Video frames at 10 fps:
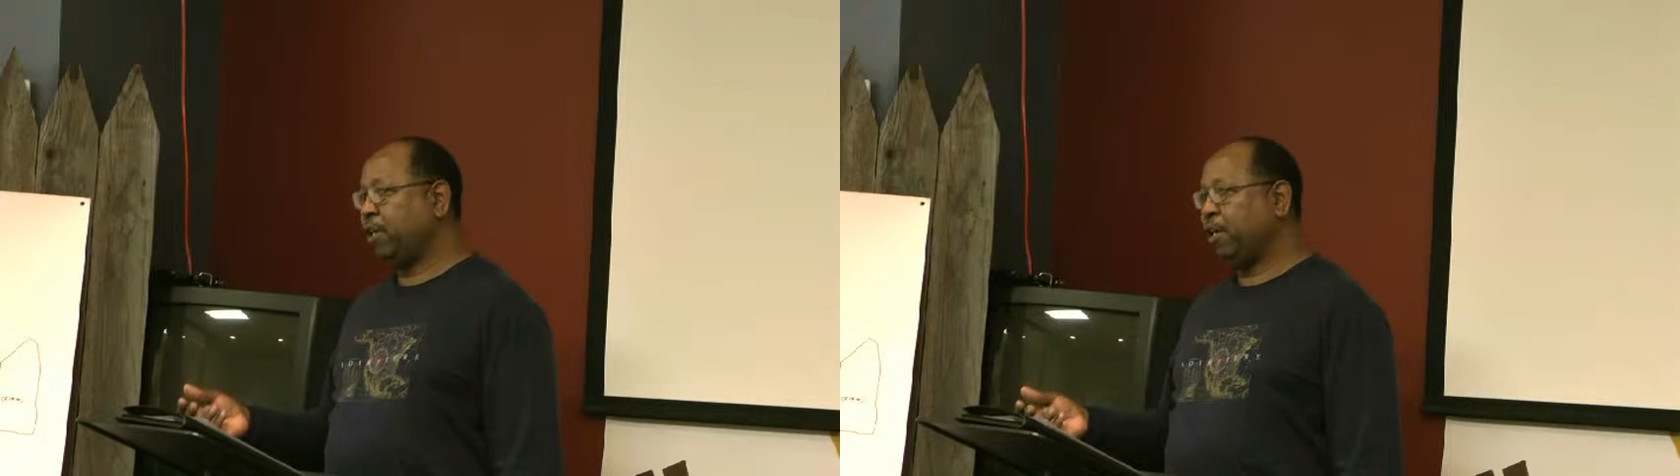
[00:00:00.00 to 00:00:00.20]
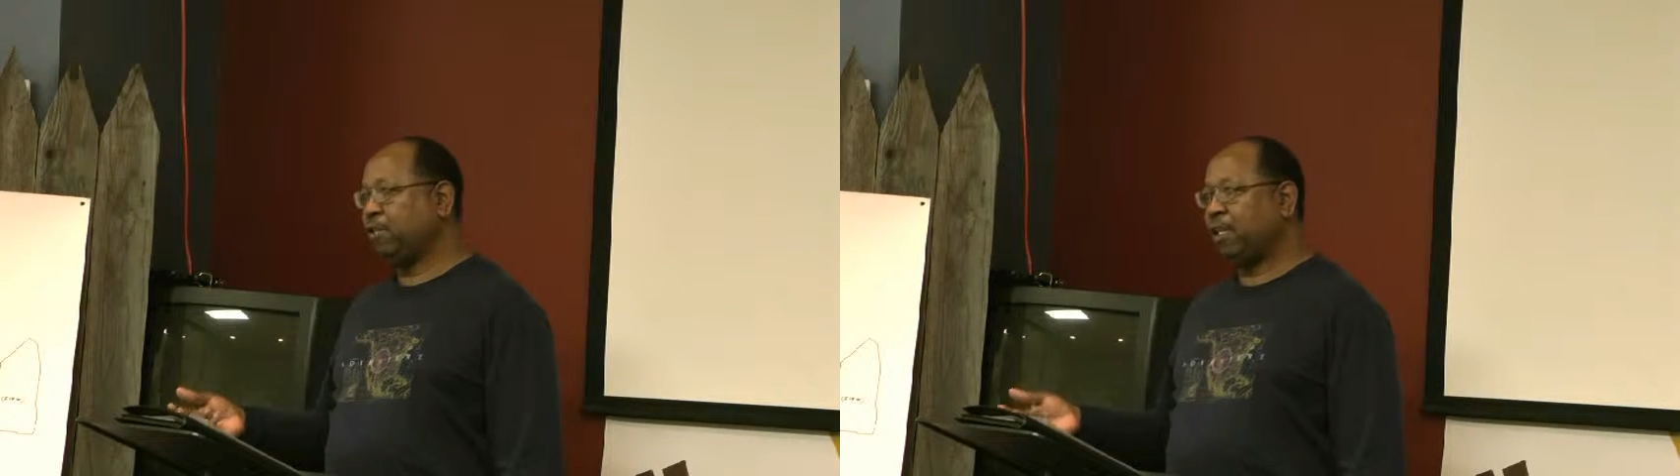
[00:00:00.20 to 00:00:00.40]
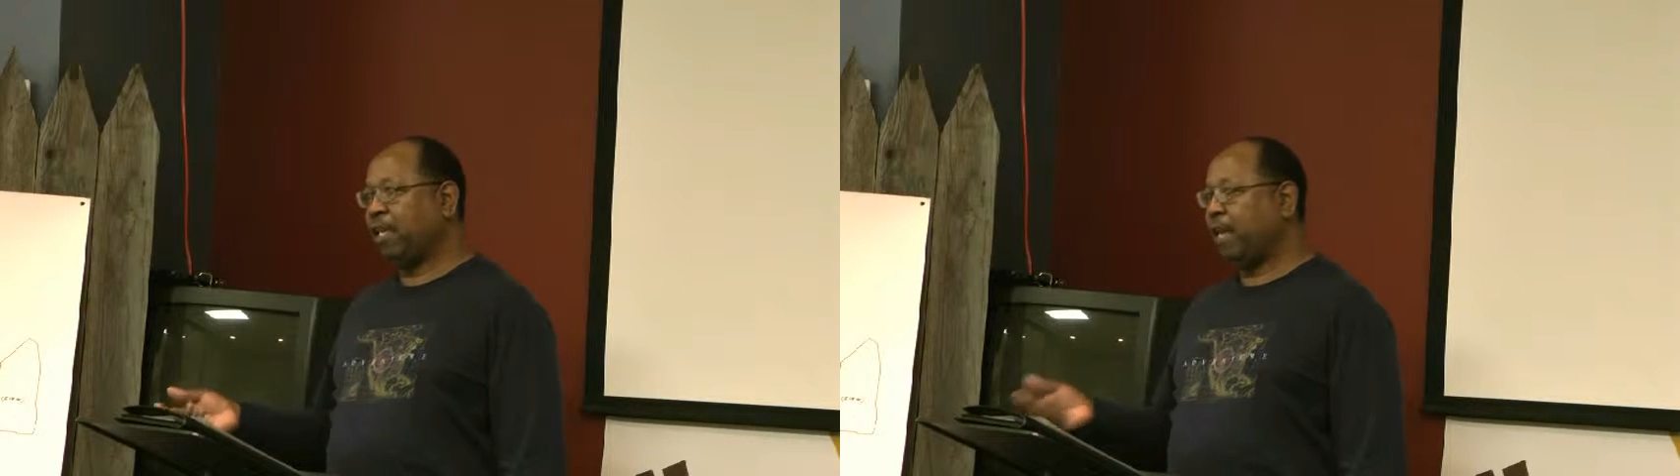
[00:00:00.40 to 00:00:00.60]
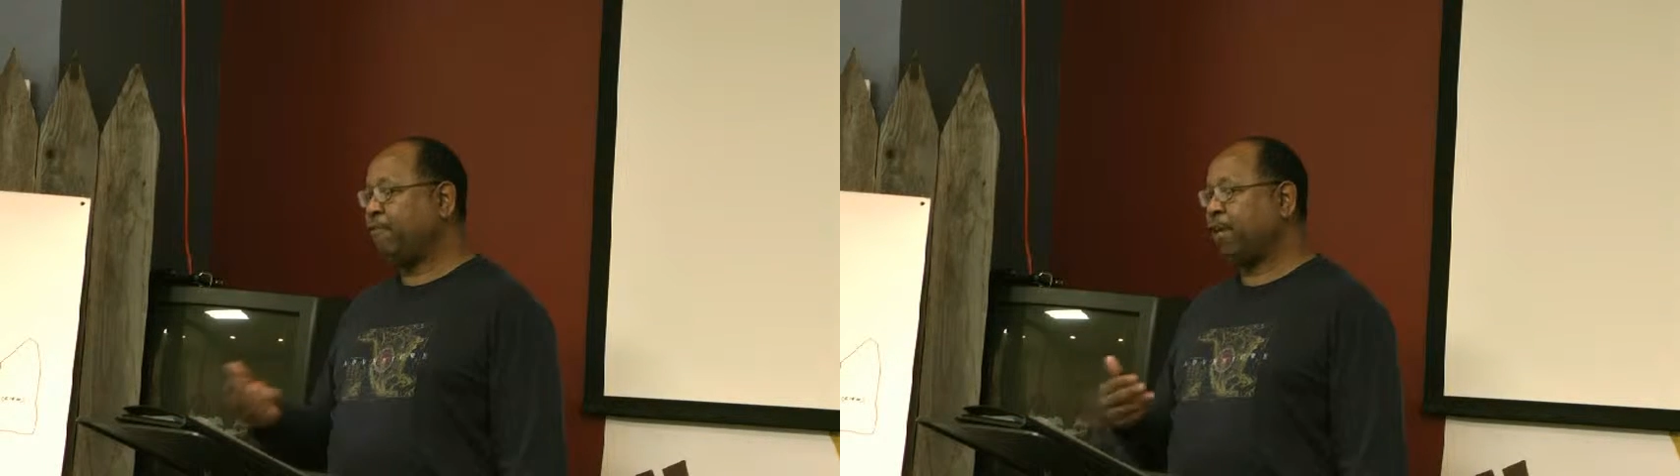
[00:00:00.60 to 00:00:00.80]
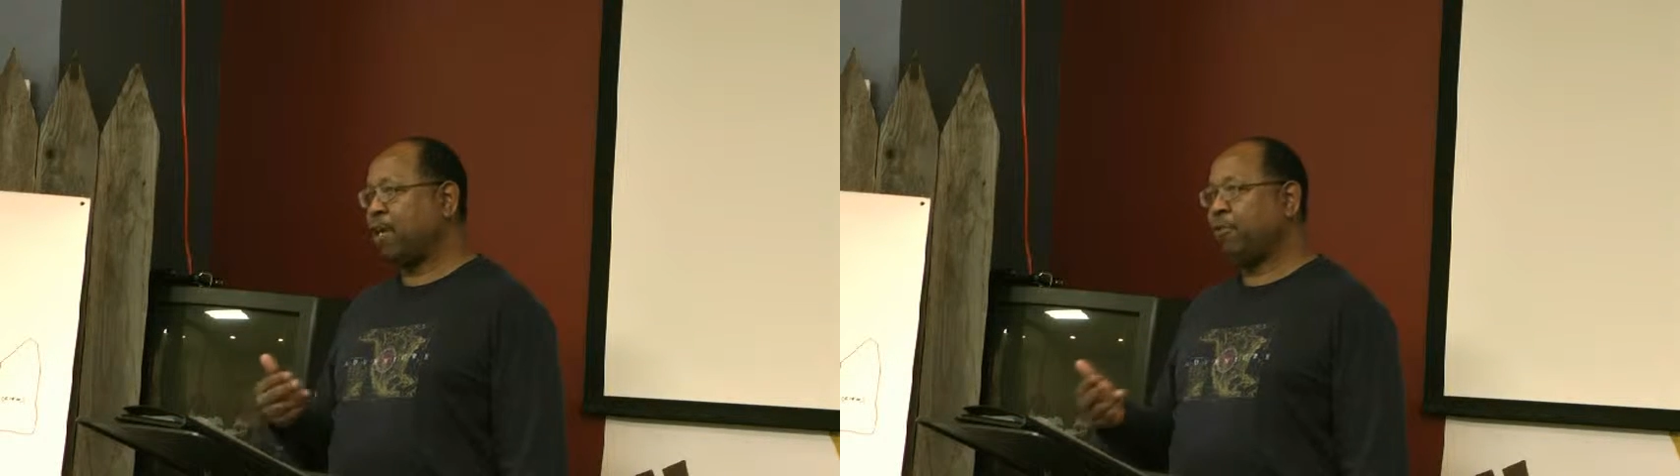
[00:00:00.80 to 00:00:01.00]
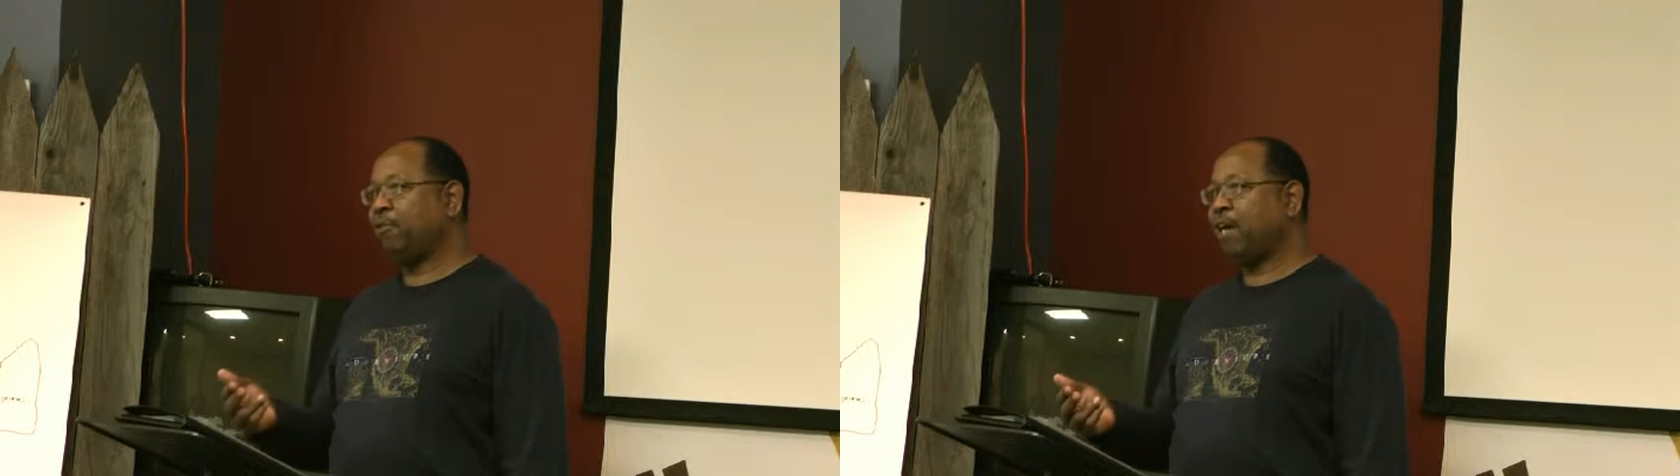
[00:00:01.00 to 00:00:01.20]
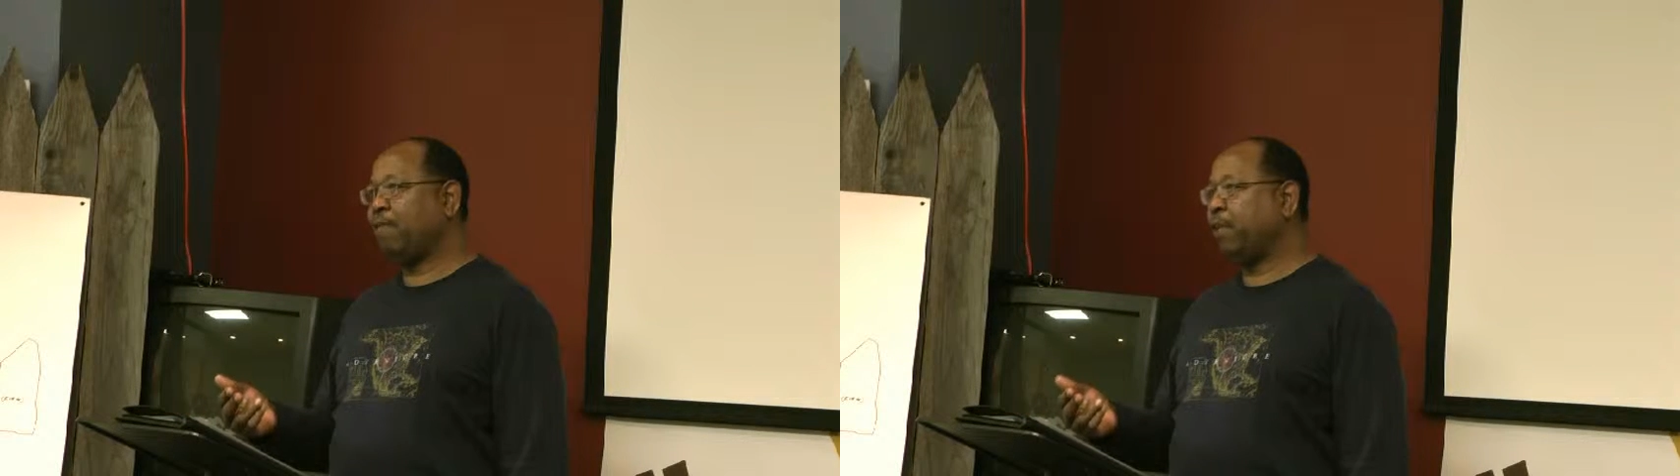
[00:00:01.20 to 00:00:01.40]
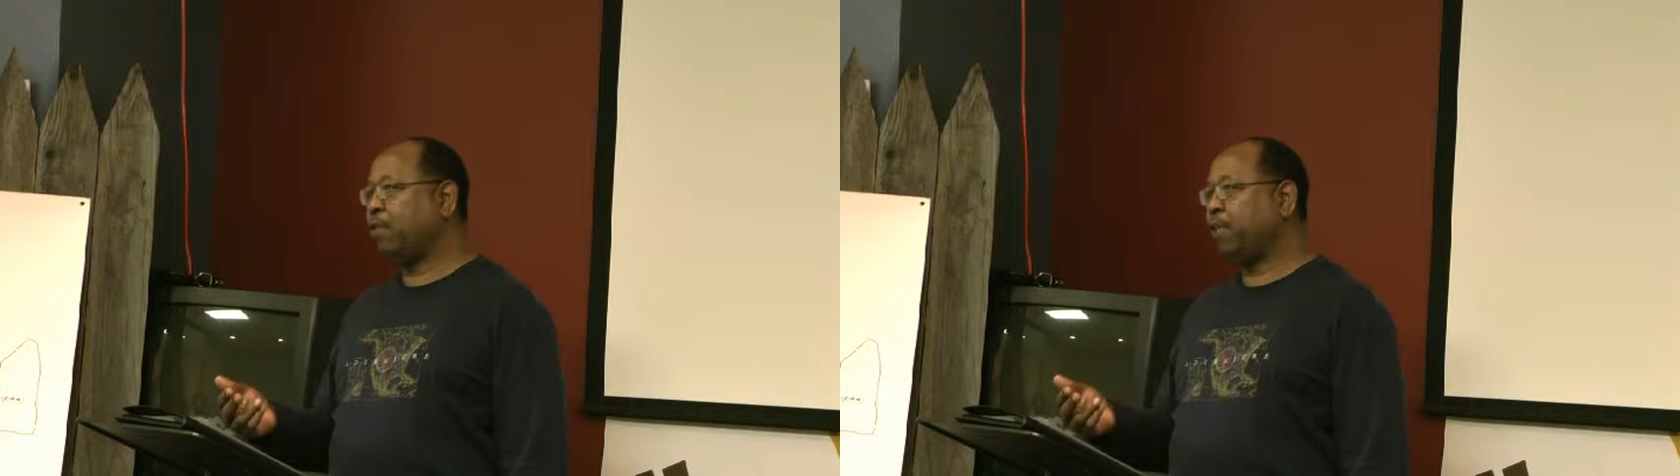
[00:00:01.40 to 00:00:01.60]
years in every country
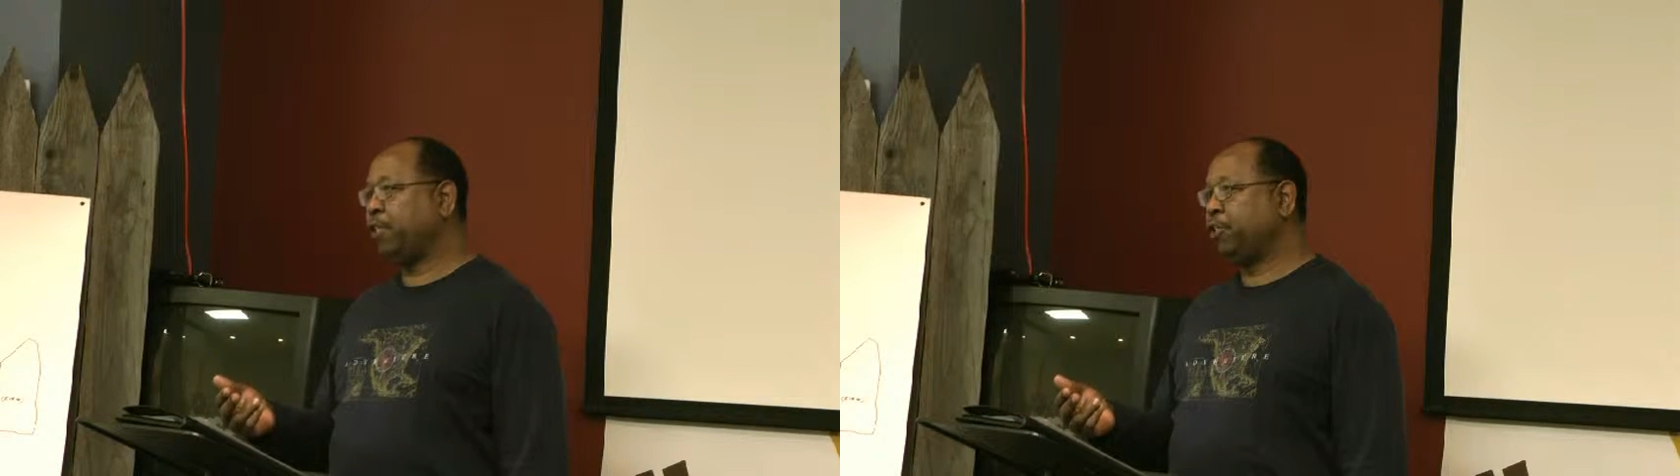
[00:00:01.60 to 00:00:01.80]
I've gone